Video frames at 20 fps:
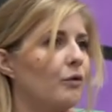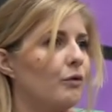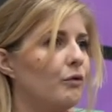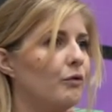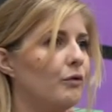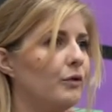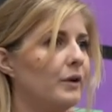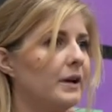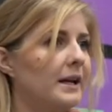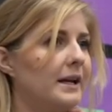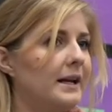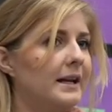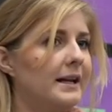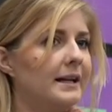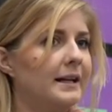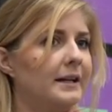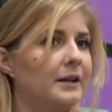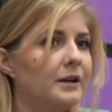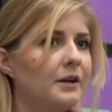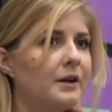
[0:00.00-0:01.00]

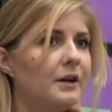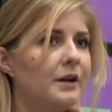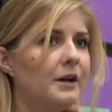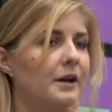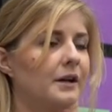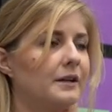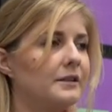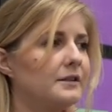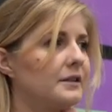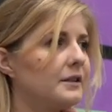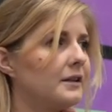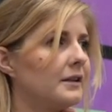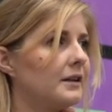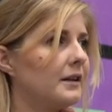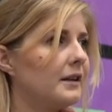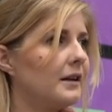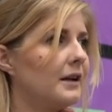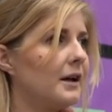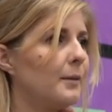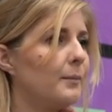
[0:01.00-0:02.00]
really good.
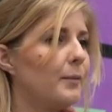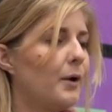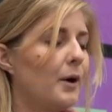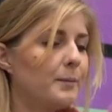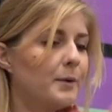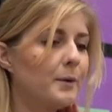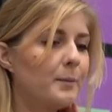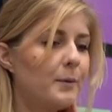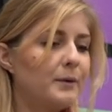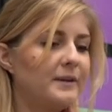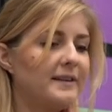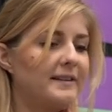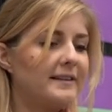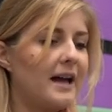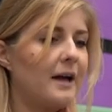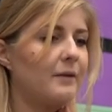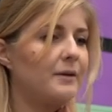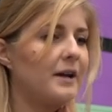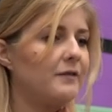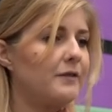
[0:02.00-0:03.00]
Pop your boards
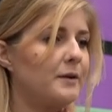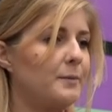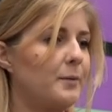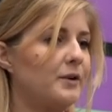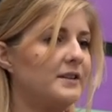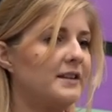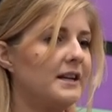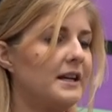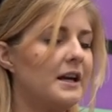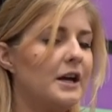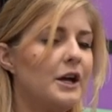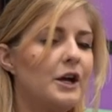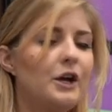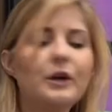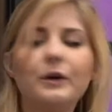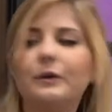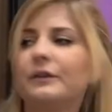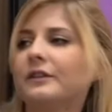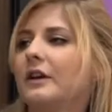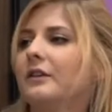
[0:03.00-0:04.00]
down, everybody.
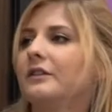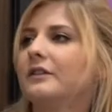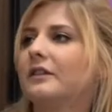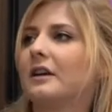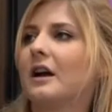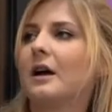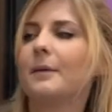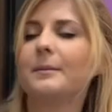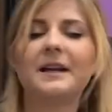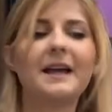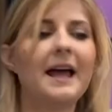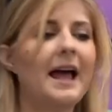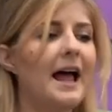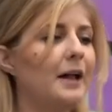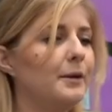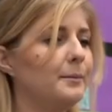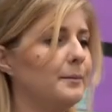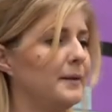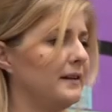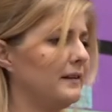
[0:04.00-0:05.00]
Who's going to come and
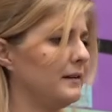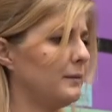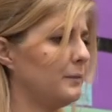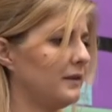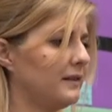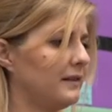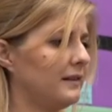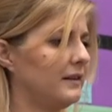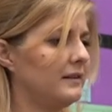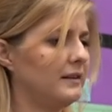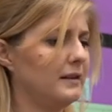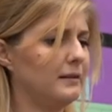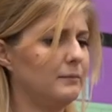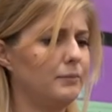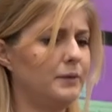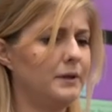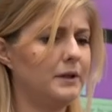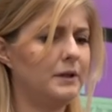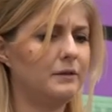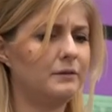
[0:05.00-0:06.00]
help me? Someone's sitting
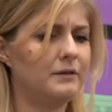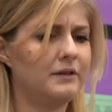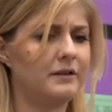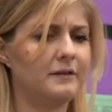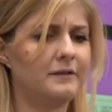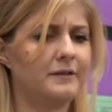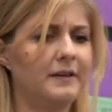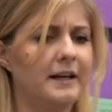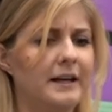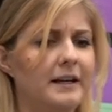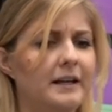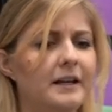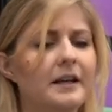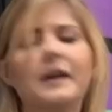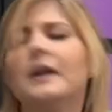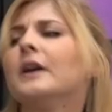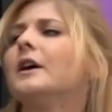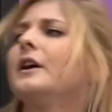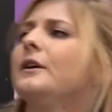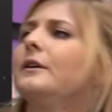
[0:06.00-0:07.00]
beautifully.
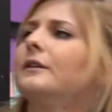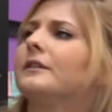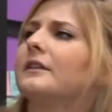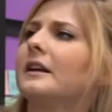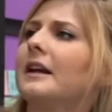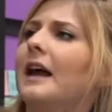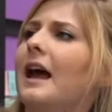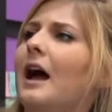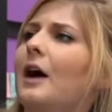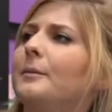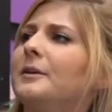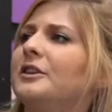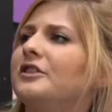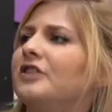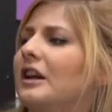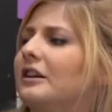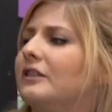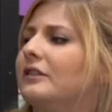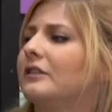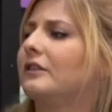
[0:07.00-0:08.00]
Who's going to help me
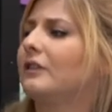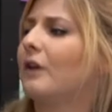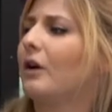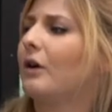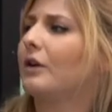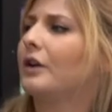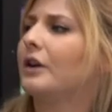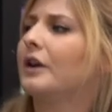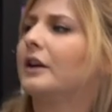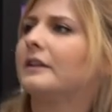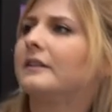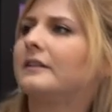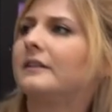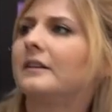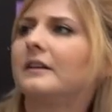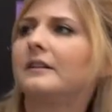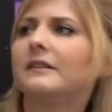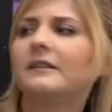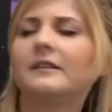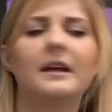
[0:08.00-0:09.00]
change Zog
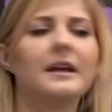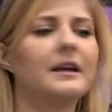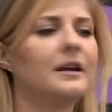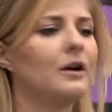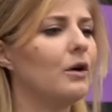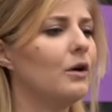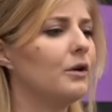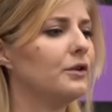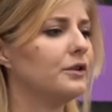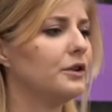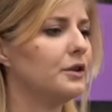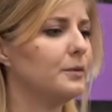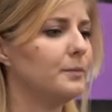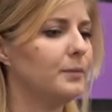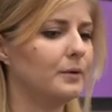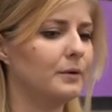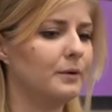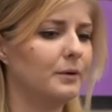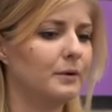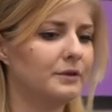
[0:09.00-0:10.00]
to Zig on the
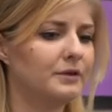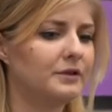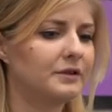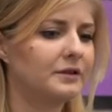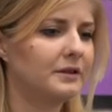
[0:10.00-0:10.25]
board?